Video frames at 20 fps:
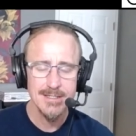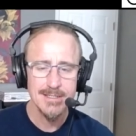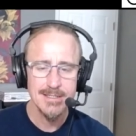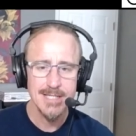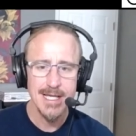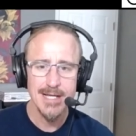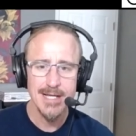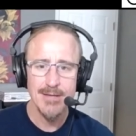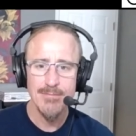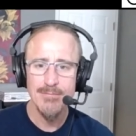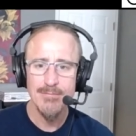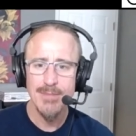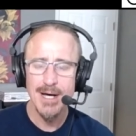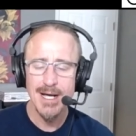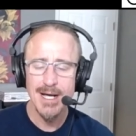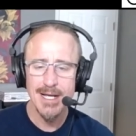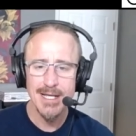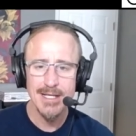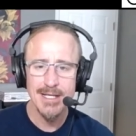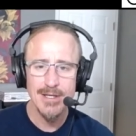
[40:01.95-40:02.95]
Take
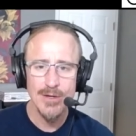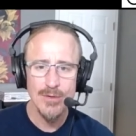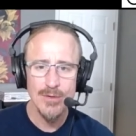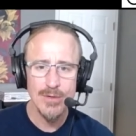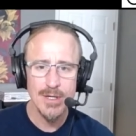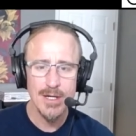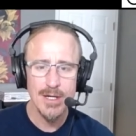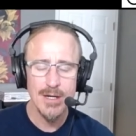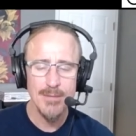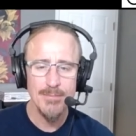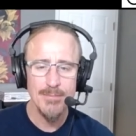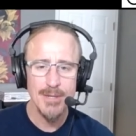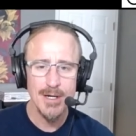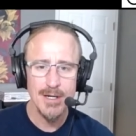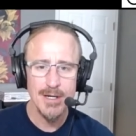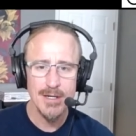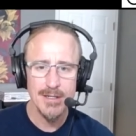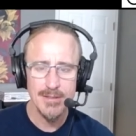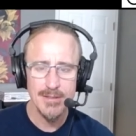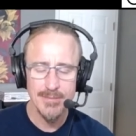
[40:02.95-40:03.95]
my yoke
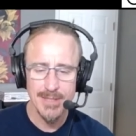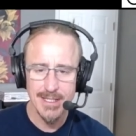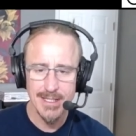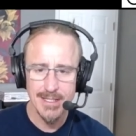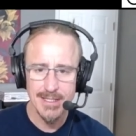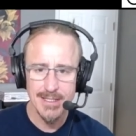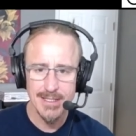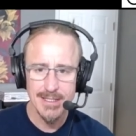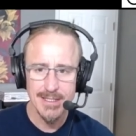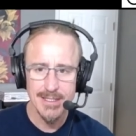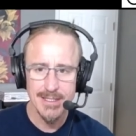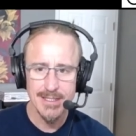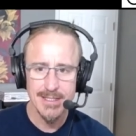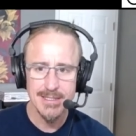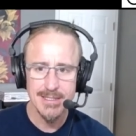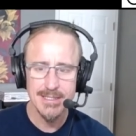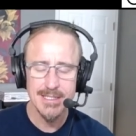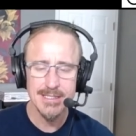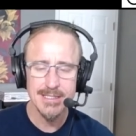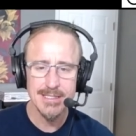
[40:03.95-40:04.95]
upon me.
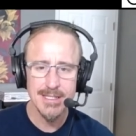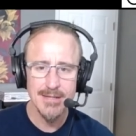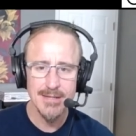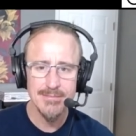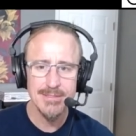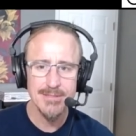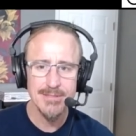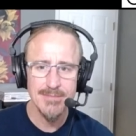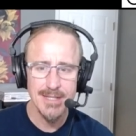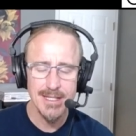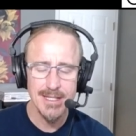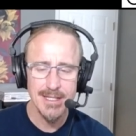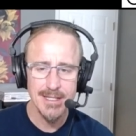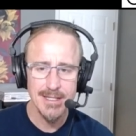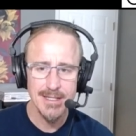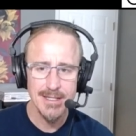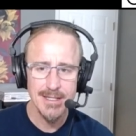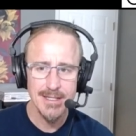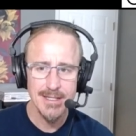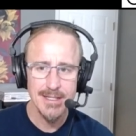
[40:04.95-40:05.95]
He says, Come to me.
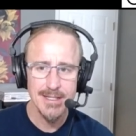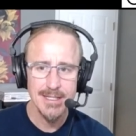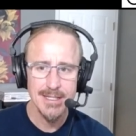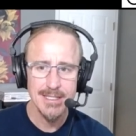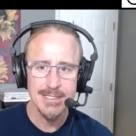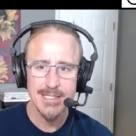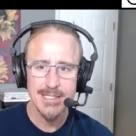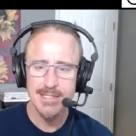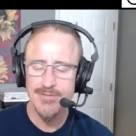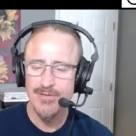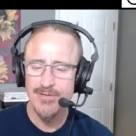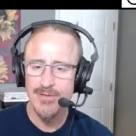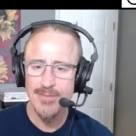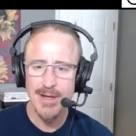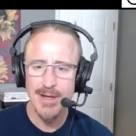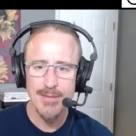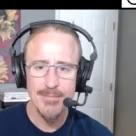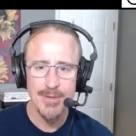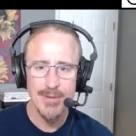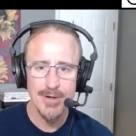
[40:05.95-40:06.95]
He says, For
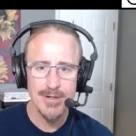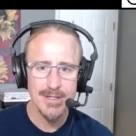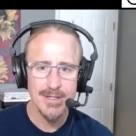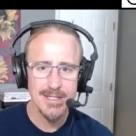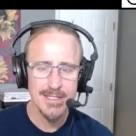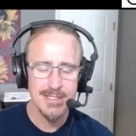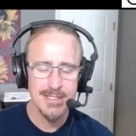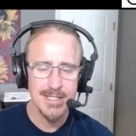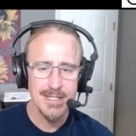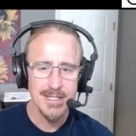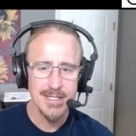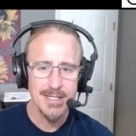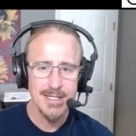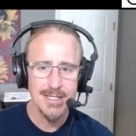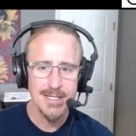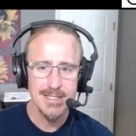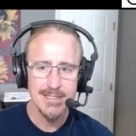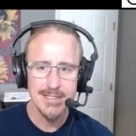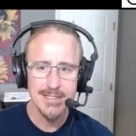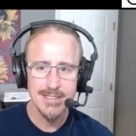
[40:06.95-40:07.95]
my burden is
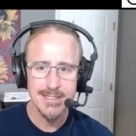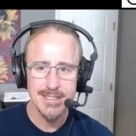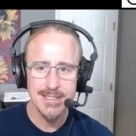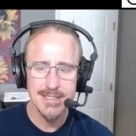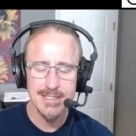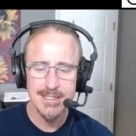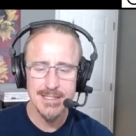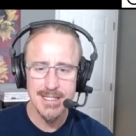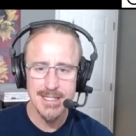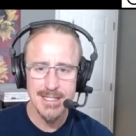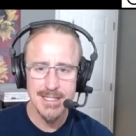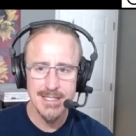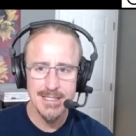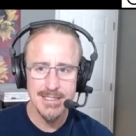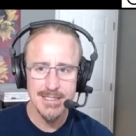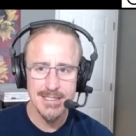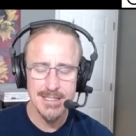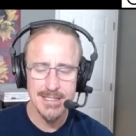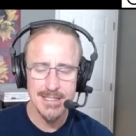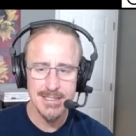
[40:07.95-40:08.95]
is is
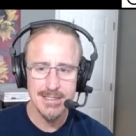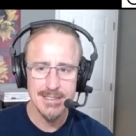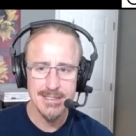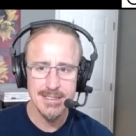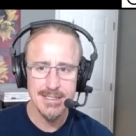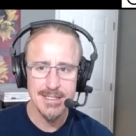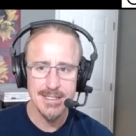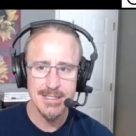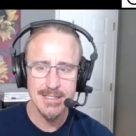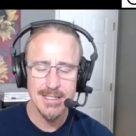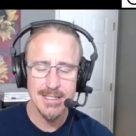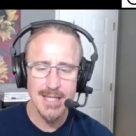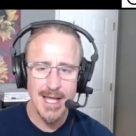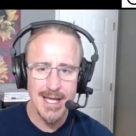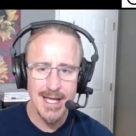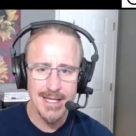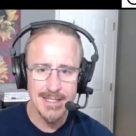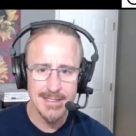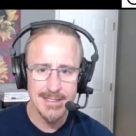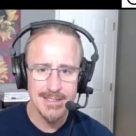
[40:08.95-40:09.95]
easy, it's it's
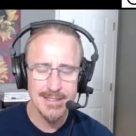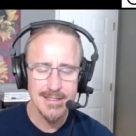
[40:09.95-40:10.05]
light.